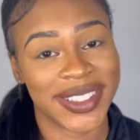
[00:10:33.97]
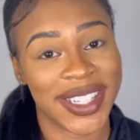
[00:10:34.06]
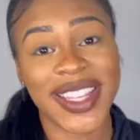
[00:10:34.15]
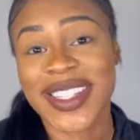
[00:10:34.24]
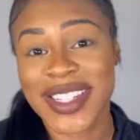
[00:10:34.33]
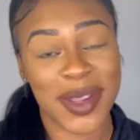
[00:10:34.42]

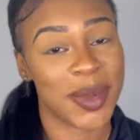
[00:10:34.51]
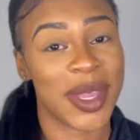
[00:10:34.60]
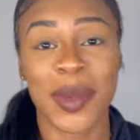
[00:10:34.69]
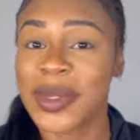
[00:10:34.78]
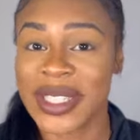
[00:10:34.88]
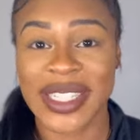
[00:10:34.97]
Cause it did me
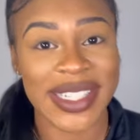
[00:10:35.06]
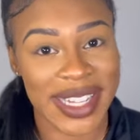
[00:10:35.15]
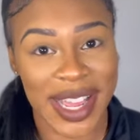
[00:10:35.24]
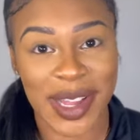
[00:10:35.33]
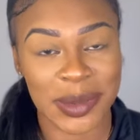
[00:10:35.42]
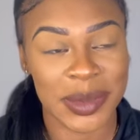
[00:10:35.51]
in plenty of
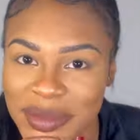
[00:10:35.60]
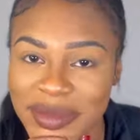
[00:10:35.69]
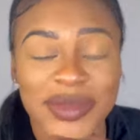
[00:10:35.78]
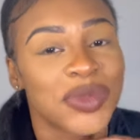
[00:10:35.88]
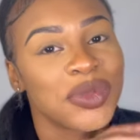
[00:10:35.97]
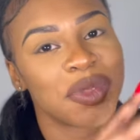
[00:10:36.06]
times.
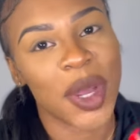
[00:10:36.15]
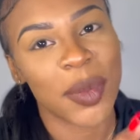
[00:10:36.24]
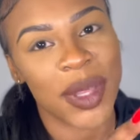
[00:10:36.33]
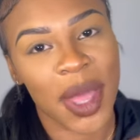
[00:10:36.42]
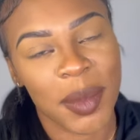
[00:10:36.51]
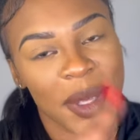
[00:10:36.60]
Don't
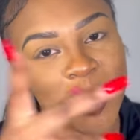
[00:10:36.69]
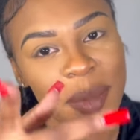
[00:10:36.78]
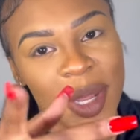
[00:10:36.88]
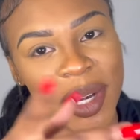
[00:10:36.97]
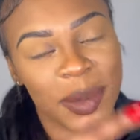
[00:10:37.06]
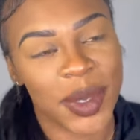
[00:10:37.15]
be like me, be
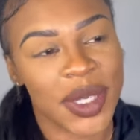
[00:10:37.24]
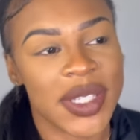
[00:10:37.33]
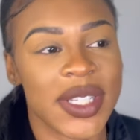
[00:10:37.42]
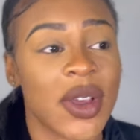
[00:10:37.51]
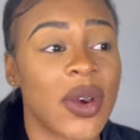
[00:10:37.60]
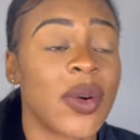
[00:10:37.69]
better than me.
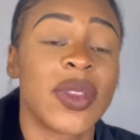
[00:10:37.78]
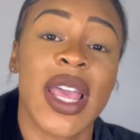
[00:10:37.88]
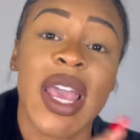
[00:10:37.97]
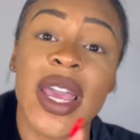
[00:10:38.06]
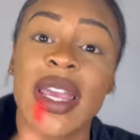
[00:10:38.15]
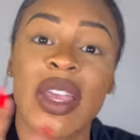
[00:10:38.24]
So
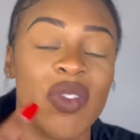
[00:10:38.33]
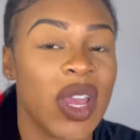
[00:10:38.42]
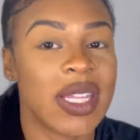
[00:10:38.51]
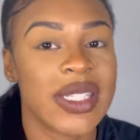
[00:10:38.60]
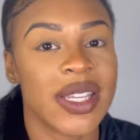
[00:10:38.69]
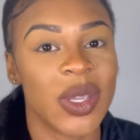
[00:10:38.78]
that, if I
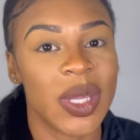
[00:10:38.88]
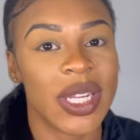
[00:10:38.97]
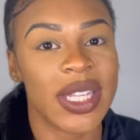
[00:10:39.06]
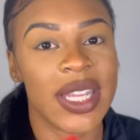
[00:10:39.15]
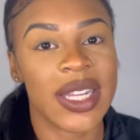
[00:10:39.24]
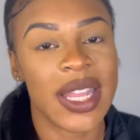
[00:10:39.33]
can tell you
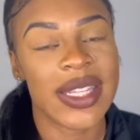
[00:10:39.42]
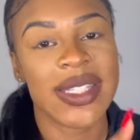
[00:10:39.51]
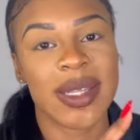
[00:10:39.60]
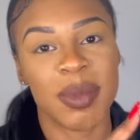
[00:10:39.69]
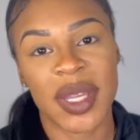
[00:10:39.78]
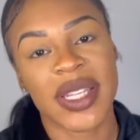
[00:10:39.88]
anything, that's
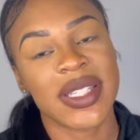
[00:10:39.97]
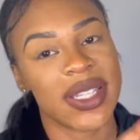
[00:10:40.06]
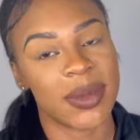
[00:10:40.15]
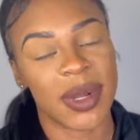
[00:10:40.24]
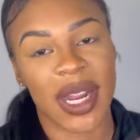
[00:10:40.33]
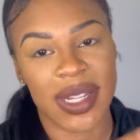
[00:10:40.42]
the biggest
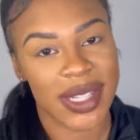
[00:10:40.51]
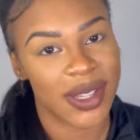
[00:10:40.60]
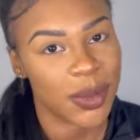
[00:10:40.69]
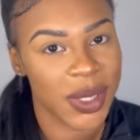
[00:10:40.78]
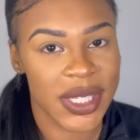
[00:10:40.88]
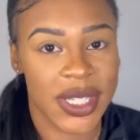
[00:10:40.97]
tip that I can tell
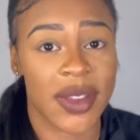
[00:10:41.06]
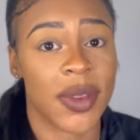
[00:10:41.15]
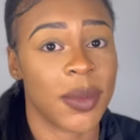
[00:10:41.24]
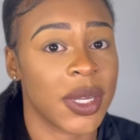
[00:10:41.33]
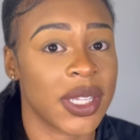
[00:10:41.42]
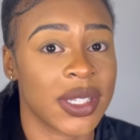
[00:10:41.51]
you. Please save your
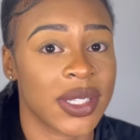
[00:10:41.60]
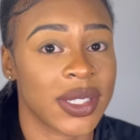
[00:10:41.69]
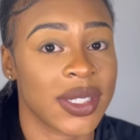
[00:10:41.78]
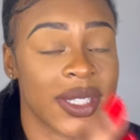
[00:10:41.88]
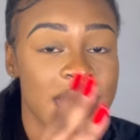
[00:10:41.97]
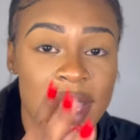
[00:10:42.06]
money.
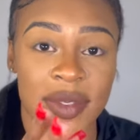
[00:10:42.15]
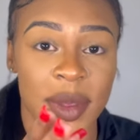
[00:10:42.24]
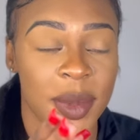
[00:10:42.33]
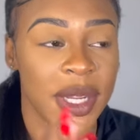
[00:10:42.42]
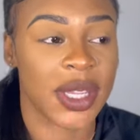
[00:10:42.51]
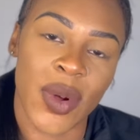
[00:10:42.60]
Save your
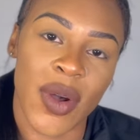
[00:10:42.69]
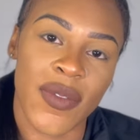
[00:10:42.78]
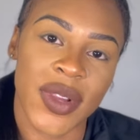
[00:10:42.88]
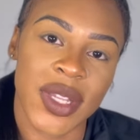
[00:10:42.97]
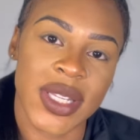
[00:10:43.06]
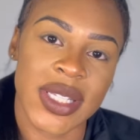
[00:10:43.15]
money.
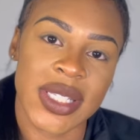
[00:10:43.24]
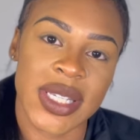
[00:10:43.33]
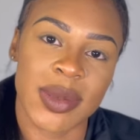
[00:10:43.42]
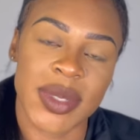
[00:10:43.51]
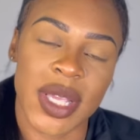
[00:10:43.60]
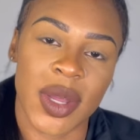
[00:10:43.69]
Hopefully these
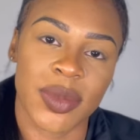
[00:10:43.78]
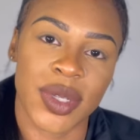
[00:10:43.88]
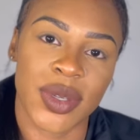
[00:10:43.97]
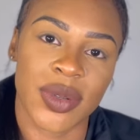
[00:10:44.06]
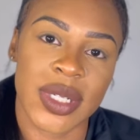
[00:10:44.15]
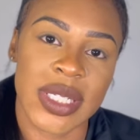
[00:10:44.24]
tips help
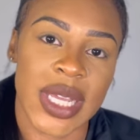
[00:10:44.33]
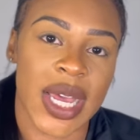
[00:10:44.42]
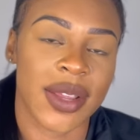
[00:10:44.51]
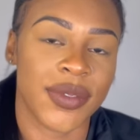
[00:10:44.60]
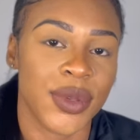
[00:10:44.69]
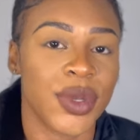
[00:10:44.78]
you decide
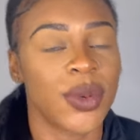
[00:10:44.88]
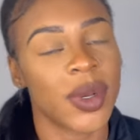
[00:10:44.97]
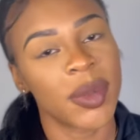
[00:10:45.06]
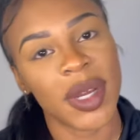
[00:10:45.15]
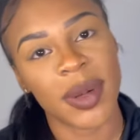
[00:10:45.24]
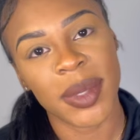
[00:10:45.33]
if you do want to
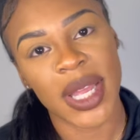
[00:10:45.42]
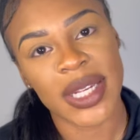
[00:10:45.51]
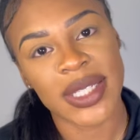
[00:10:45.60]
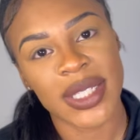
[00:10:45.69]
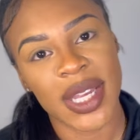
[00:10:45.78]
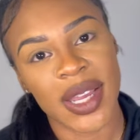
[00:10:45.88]
become a
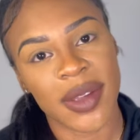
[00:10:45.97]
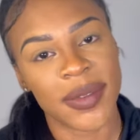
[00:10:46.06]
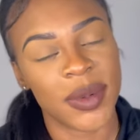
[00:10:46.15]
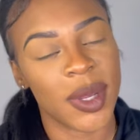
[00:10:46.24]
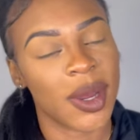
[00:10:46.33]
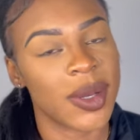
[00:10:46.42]
lash tech. If you
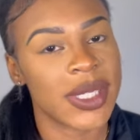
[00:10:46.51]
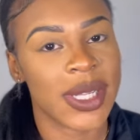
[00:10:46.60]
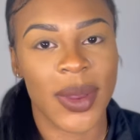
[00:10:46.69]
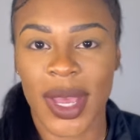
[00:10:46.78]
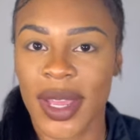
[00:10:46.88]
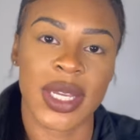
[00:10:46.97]
don't, it's
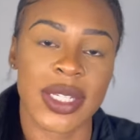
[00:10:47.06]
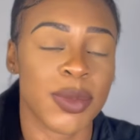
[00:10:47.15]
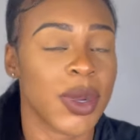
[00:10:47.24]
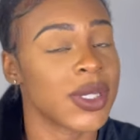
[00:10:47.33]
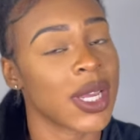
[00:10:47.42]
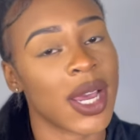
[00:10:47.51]
okay. It's
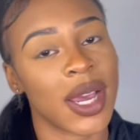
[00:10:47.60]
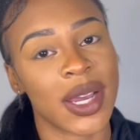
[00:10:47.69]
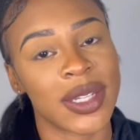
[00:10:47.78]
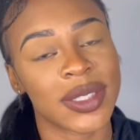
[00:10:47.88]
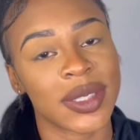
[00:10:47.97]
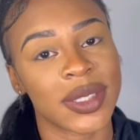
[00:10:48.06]
pros and cons.